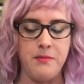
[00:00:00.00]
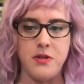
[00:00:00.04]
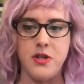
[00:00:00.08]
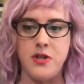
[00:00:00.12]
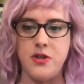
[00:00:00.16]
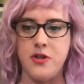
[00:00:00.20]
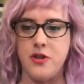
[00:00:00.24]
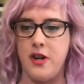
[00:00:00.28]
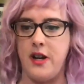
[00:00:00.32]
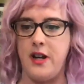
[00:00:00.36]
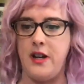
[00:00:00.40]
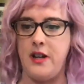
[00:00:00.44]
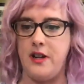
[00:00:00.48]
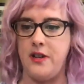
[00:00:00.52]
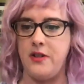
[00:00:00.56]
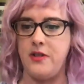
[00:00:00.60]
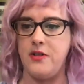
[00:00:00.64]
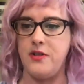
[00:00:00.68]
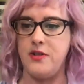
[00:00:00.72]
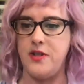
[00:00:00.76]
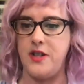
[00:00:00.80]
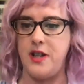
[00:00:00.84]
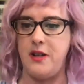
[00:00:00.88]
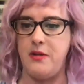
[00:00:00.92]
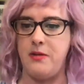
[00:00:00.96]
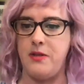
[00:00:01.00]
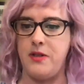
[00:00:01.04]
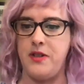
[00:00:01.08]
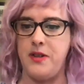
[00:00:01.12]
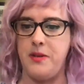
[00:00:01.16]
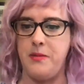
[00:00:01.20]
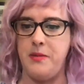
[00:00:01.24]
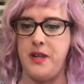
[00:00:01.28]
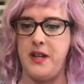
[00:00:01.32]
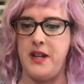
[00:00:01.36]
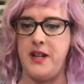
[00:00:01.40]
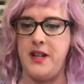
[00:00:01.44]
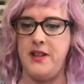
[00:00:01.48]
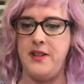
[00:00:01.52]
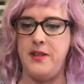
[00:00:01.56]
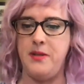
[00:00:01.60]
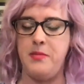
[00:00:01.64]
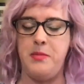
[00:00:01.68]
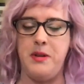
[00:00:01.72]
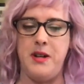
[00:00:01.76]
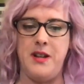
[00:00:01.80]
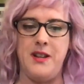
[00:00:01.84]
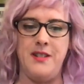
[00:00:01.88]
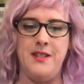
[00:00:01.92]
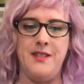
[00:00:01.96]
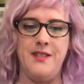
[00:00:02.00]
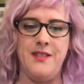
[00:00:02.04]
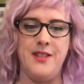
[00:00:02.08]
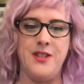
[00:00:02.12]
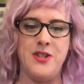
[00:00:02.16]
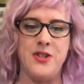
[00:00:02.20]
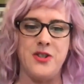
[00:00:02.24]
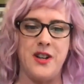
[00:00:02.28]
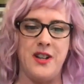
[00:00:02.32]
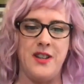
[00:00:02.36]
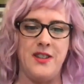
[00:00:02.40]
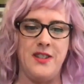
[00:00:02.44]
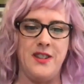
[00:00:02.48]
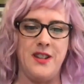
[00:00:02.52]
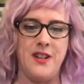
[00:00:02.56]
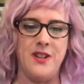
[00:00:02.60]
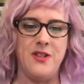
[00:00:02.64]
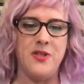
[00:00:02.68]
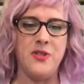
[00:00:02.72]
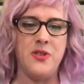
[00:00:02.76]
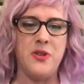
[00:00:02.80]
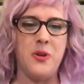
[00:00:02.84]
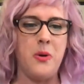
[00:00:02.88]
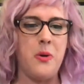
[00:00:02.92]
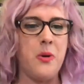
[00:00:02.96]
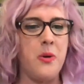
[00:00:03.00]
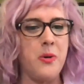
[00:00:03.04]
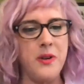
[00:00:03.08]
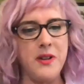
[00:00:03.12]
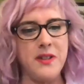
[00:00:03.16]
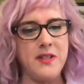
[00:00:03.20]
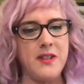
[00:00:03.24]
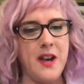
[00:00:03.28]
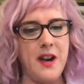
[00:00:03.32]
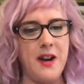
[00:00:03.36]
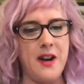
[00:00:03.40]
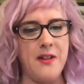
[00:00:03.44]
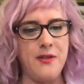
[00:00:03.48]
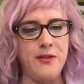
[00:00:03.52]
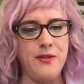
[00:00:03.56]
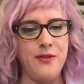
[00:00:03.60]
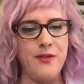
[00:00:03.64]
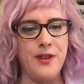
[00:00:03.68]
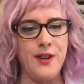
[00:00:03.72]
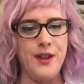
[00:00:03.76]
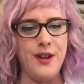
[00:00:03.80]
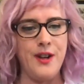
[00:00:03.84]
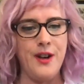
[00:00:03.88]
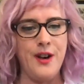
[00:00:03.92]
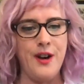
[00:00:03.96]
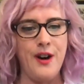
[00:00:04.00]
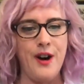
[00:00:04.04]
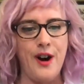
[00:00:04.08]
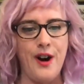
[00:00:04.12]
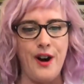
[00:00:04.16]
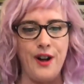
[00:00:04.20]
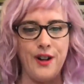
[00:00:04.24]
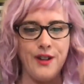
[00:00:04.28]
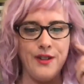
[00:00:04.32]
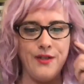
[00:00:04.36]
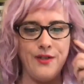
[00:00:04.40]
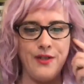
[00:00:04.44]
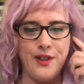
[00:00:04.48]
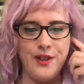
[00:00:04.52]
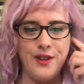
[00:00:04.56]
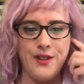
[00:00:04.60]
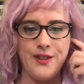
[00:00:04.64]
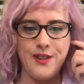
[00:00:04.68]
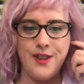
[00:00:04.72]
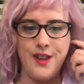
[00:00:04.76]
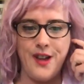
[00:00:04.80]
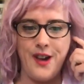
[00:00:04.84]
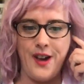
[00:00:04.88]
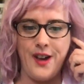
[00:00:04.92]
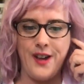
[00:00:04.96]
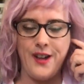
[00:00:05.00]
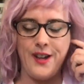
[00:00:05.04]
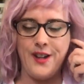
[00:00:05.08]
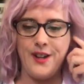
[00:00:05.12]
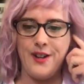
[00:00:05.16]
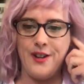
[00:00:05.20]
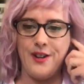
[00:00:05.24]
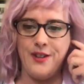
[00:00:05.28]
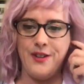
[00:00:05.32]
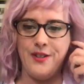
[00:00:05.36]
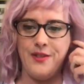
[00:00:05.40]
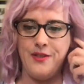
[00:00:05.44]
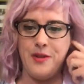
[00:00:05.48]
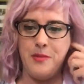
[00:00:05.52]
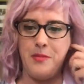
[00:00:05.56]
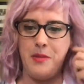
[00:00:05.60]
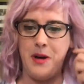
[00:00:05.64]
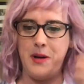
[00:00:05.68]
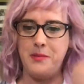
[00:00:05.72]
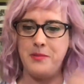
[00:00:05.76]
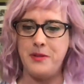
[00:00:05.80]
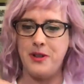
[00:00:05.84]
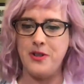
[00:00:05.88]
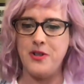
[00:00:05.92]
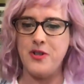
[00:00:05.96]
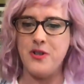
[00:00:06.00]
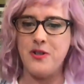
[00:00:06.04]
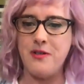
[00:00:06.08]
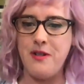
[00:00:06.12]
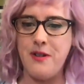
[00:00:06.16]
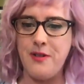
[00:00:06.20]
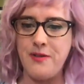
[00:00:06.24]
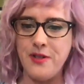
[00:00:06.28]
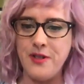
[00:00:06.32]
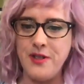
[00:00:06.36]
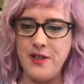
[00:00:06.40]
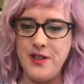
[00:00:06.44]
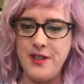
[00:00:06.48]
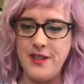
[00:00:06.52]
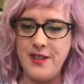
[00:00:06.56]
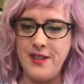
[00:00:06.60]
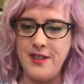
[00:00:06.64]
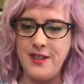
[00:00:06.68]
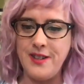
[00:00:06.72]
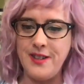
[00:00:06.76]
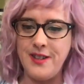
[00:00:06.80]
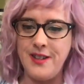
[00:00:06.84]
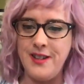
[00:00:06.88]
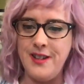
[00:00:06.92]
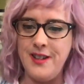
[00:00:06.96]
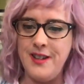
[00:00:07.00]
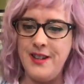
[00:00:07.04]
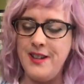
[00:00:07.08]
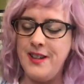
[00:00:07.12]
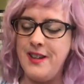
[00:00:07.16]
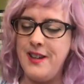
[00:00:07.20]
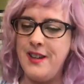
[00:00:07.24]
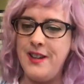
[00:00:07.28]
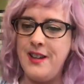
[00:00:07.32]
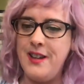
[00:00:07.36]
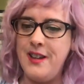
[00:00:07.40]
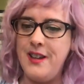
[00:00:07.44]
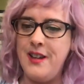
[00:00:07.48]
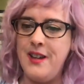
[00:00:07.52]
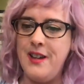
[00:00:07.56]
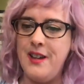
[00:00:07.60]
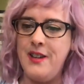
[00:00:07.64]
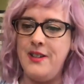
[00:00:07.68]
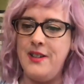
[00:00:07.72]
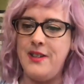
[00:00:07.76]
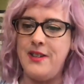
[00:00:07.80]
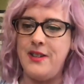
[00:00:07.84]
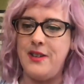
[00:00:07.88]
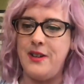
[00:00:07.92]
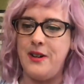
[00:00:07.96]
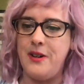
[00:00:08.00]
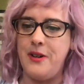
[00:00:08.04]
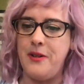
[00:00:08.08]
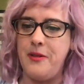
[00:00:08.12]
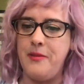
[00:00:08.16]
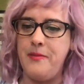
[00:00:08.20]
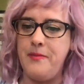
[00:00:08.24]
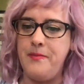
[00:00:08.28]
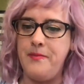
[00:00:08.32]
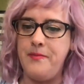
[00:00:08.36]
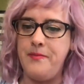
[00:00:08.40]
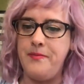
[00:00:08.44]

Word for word: to try to understand what some of that is, but the translators don't always have all of the slang and all of the pop culture references. So